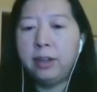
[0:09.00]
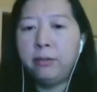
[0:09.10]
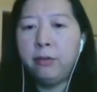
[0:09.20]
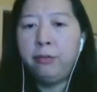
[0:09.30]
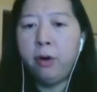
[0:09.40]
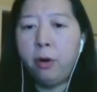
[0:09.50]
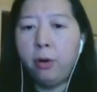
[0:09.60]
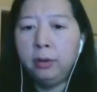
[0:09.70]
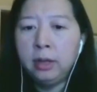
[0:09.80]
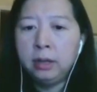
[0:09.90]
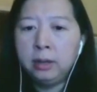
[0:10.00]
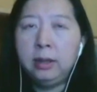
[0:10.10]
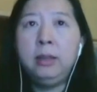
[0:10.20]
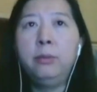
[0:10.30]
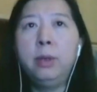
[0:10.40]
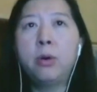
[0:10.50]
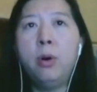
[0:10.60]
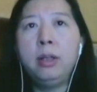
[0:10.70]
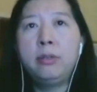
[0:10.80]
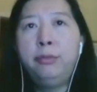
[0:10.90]
level 4, we
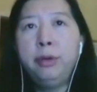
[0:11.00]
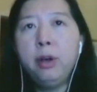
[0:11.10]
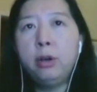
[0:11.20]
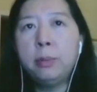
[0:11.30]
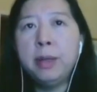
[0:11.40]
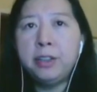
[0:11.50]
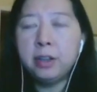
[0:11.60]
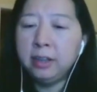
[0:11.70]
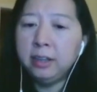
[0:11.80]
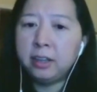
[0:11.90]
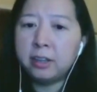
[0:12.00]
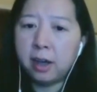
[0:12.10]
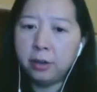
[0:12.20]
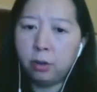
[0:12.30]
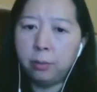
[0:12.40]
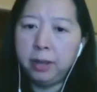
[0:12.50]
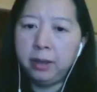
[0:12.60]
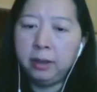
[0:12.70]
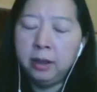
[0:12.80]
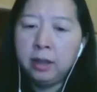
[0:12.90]
call it fully automation in design
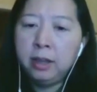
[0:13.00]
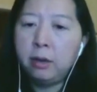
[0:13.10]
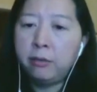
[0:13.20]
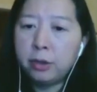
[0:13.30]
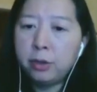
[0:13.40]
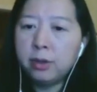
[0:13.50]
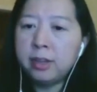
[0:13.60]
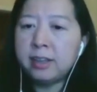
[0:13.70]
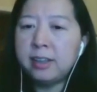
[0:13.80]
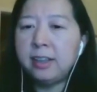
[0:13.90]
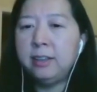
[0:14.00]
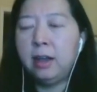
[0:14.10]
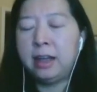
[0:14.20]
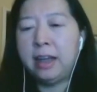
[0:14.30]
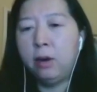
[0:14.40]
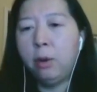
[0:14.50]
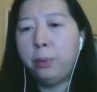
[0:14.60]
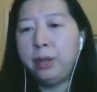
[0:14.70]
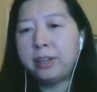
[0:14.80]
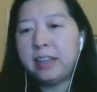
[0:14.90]
domain. Here, virtual assistant can
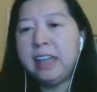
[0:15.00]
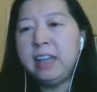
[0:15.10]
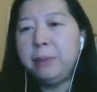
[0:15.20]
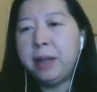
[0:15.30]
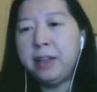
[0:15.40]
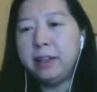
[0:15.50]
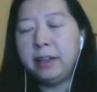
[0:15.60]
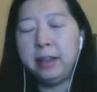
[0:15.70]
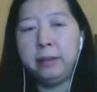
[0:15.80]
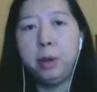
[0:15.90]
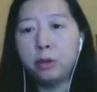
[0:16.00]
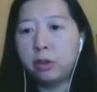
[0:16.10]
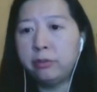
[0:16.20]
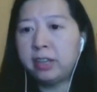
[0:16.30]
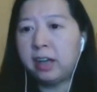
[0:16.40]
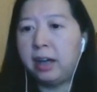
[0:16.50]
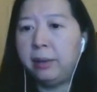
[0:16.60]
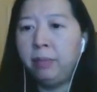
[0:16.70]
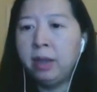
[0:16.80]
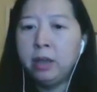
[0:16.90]
operate independently most of the
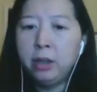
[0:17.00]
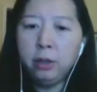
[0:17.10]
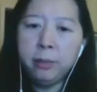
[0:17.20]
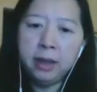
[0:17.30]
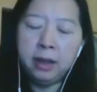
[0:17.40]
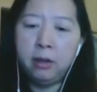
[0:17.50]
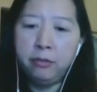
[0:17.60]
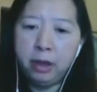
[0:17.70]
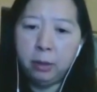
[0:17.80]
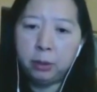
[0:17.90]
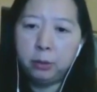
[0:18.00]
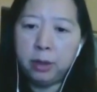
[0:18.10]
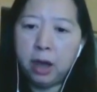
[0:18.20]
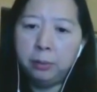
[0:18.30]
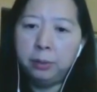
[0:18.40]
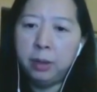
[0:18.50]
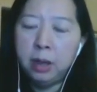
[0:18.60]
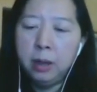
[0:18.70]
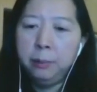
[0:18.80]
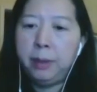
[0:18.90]
time. Humans are available to help,
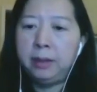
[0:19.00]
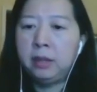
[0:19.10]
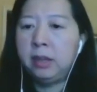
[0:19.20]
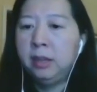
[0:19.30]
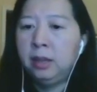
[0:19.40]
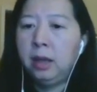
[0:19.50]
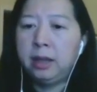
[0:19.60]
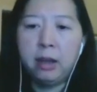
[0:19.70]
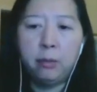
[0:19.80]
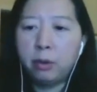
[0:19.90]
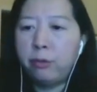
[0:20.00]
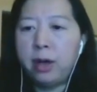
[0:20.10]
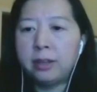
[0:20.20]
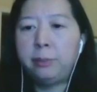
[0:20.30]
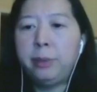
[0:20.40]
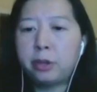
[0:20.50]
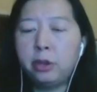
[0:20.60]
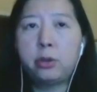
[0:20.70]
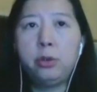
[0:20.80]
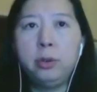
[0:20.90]
but can work for other
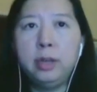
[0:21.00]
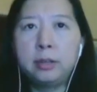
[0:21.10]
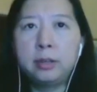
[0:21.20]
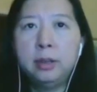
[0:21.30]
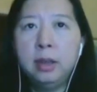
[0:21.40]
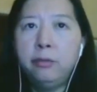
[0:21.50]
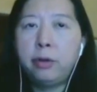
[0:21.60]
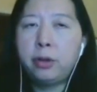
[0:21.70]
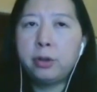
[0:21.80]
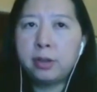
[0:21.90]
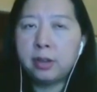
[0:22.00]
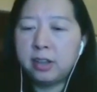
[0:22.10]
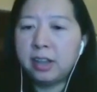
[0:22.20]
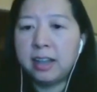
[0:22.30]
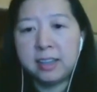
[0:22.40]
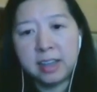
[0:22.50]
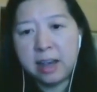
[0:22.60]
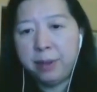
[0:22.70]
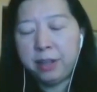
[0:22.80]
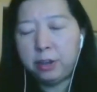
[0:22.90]
business units. Virtual assistant has
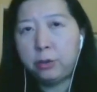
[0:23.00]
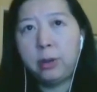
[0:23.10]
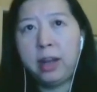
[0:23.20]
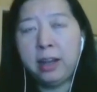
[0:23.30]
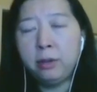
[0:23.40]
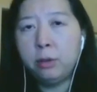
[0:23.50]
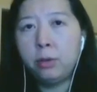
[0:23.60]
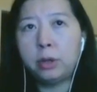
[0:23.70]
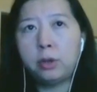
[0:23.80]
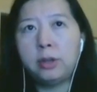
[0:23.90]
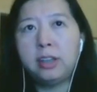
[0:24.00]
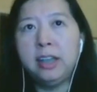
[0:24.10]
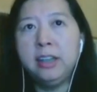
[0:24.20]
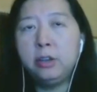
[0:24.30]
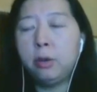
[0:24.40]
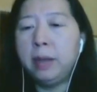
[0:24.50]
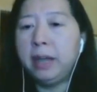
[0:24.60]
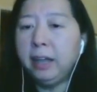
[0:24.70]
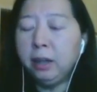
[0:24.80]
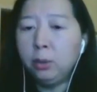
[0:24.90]
the ability to handle questions in the
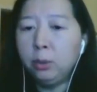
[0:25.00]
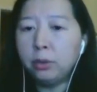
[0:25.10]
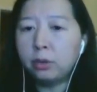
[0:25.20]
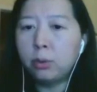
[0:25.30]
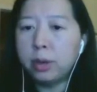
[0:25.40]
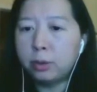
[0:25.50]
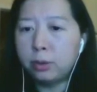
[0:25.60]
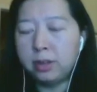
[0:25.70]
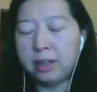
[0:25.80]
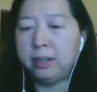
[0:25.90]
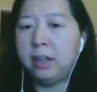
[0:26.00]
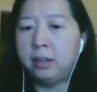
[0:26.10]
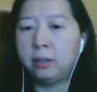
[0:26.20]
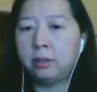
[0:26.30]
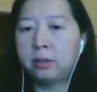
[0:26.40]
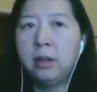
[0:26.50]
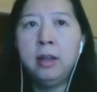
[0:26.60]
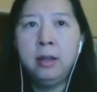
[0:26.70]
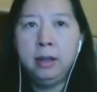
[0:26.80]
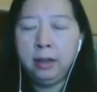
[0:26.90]
domain, includes questions and tasks
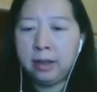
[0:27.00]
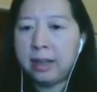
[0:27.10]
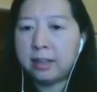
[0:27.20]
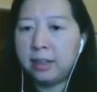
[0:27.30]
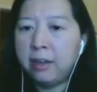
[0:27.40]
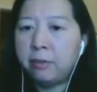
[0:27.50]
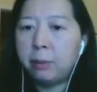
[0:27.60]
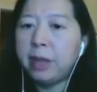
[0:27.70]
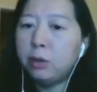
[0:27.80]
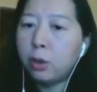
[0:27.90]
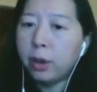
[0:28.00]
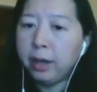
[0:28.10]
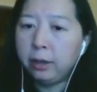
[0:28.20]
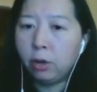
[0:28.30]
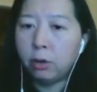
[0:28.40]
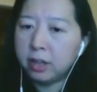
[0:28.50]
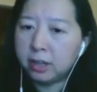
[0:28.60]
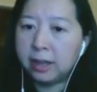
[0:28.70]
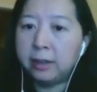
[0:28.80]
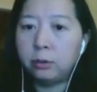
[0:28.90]
it has never been trained or
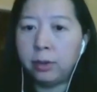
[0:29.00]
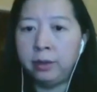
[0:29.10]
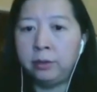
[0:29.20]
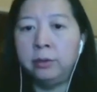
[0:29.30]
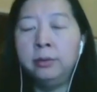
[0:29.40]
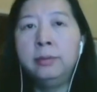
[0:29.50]
designed to handle.